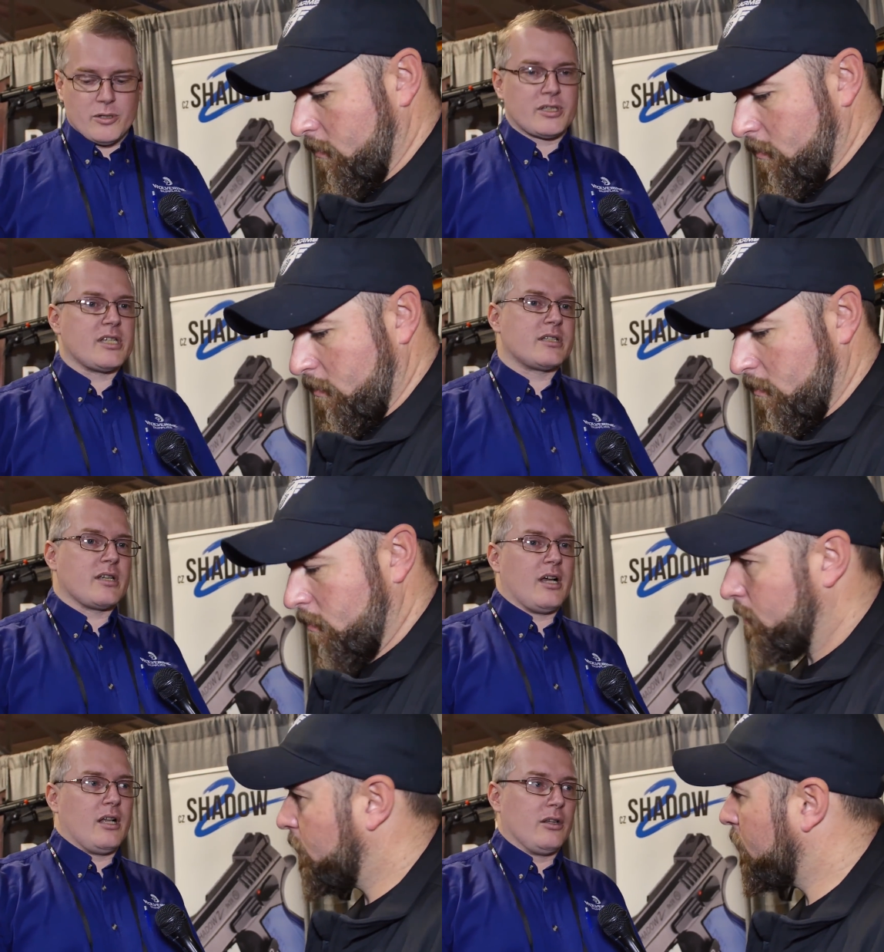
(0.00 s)

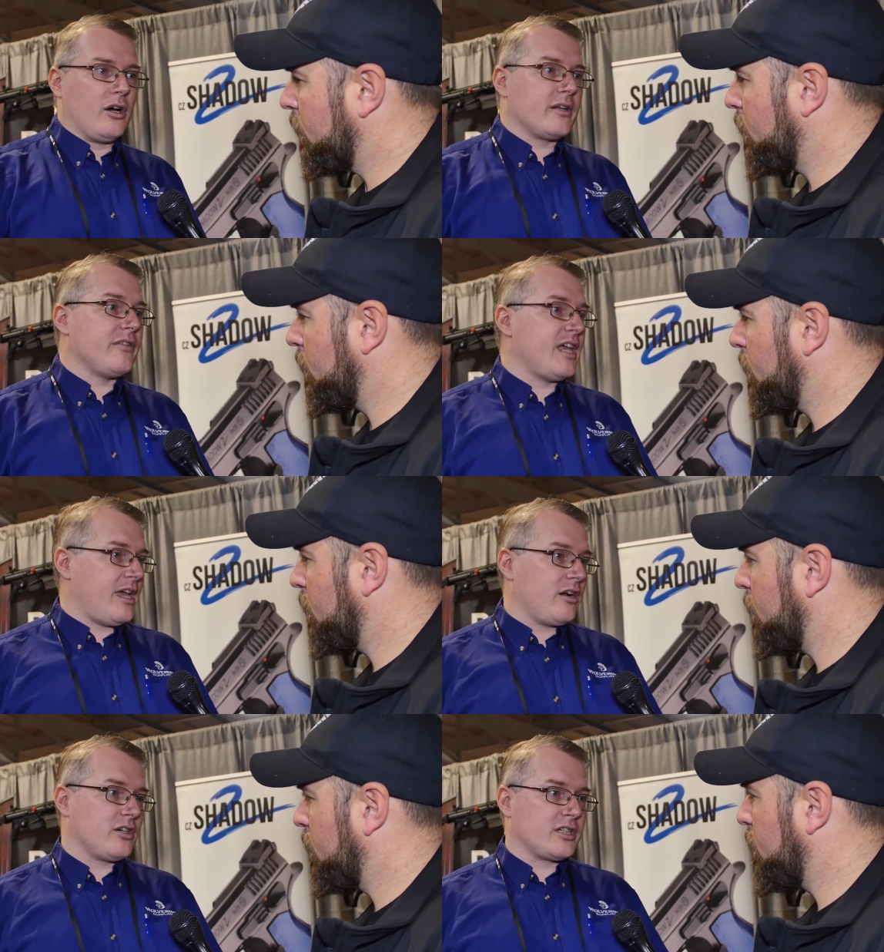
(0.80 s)
Speaker 1: uses a lot of
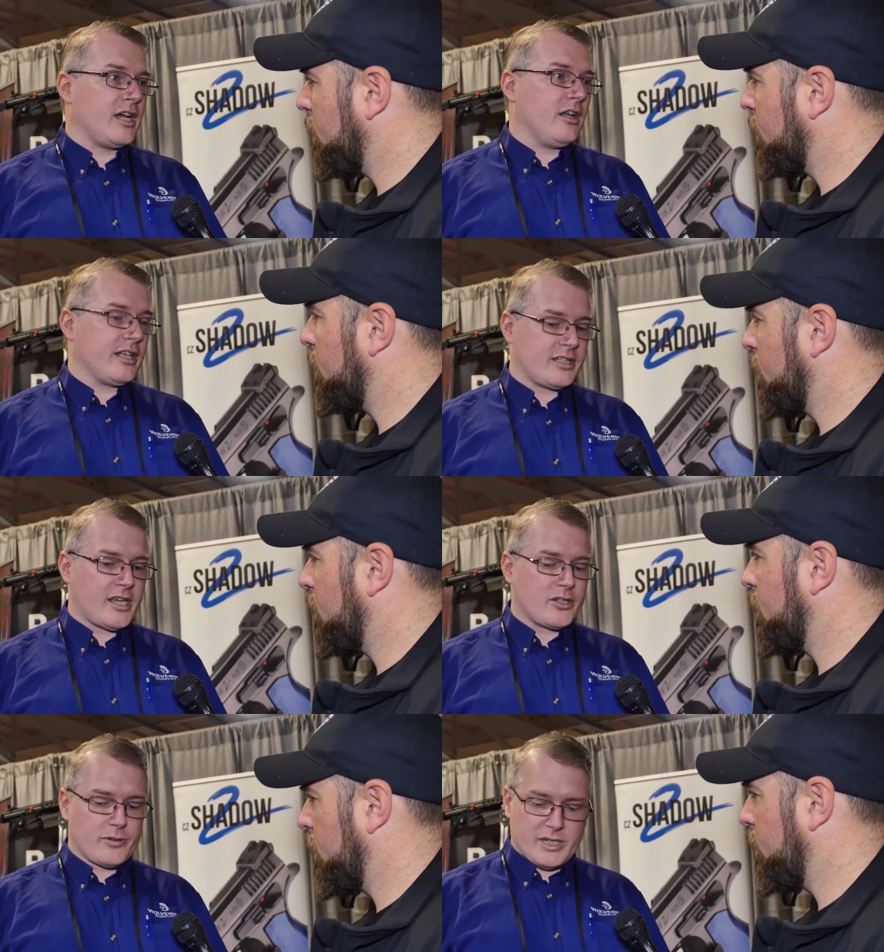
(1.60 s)
the AR style
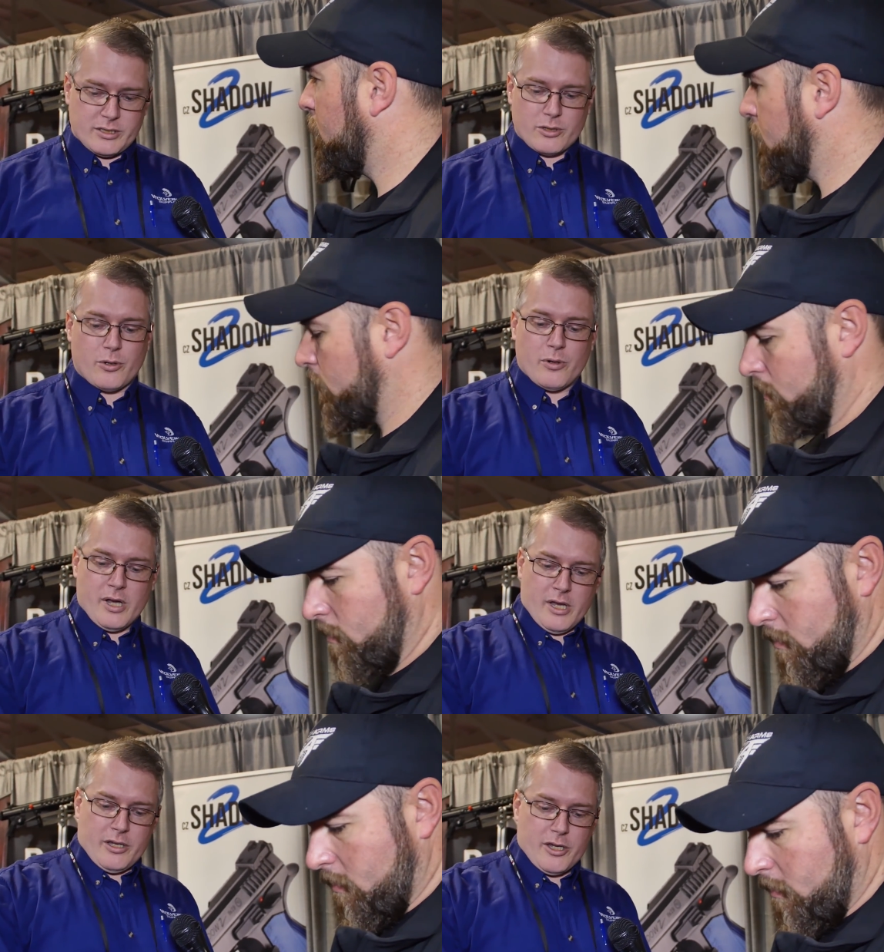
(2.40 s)
accessories, so
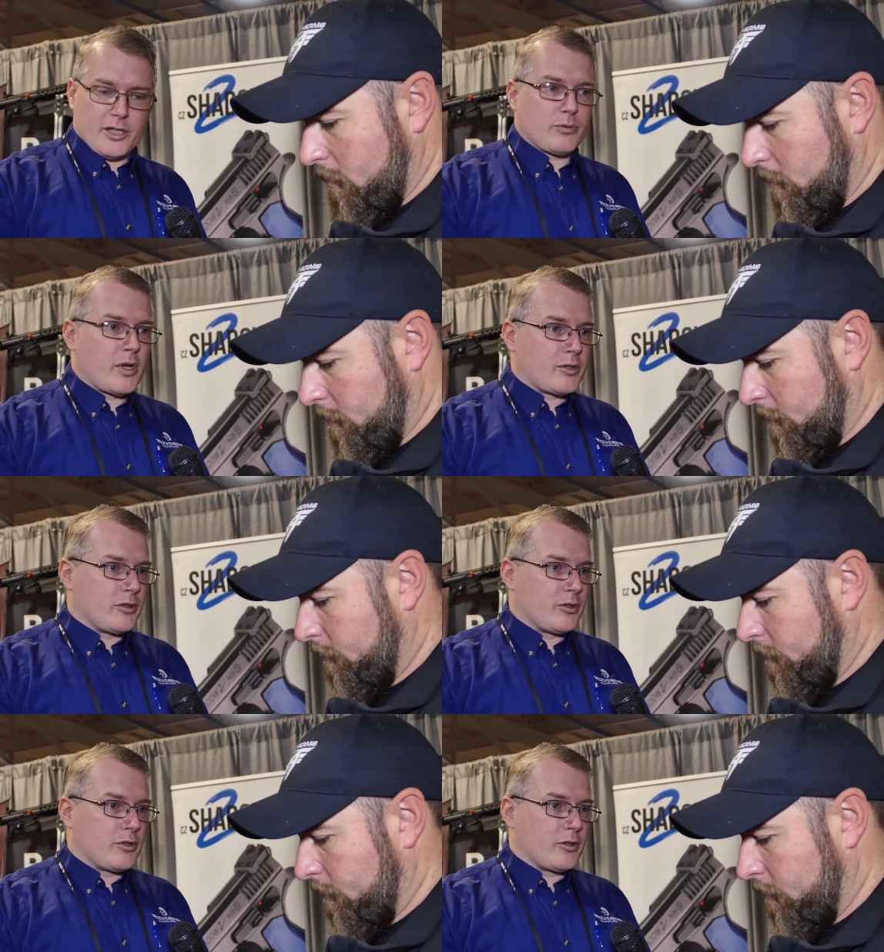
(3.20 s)
you can switch